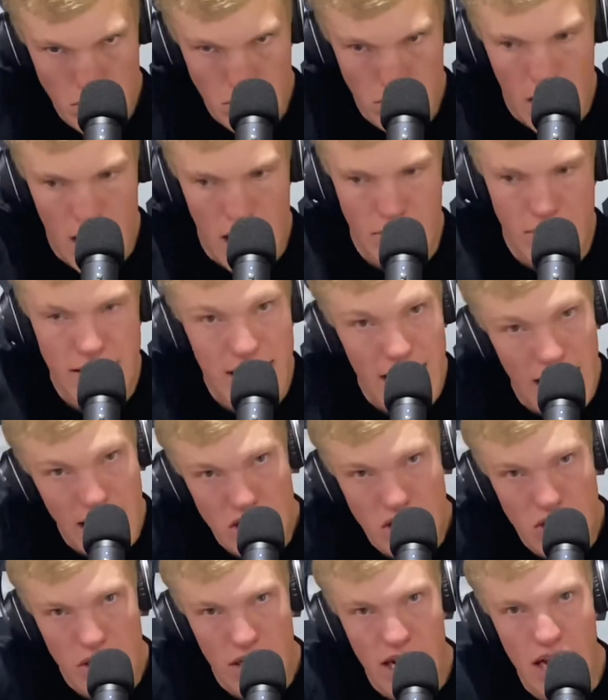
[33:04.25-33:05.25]
uh,
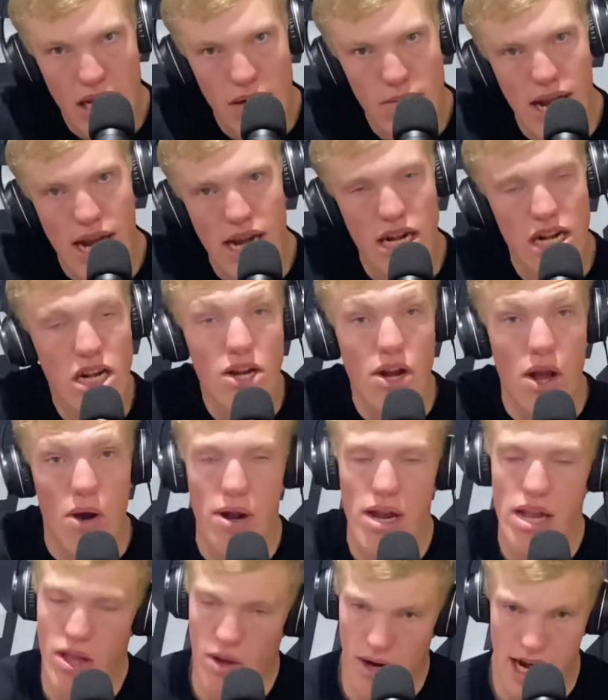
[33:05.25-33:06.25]
potential in him. And, you know,
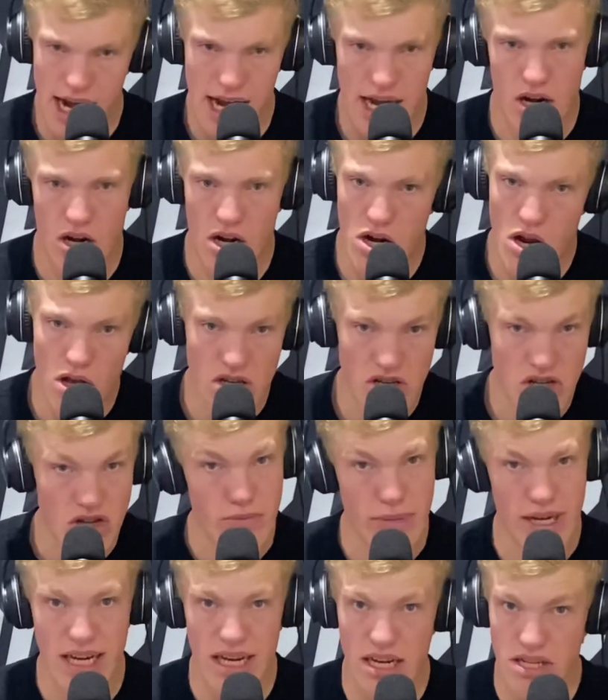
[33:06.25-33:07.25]
and look, it could also
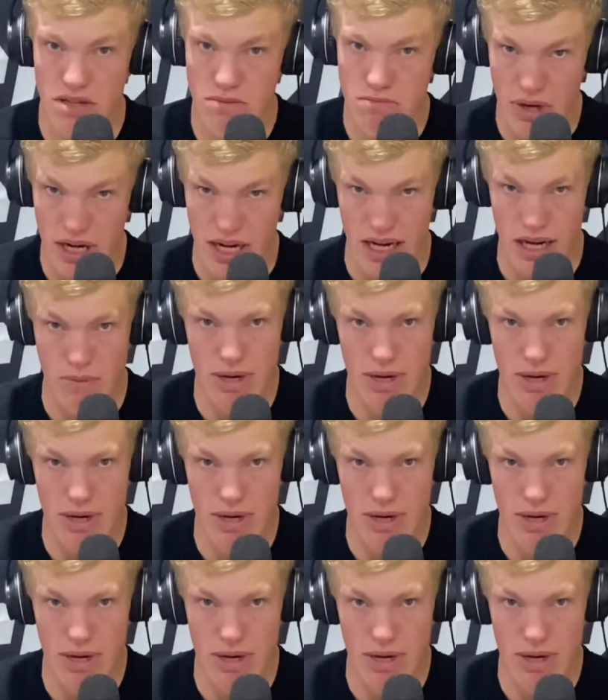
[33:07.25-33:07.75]
be because of money.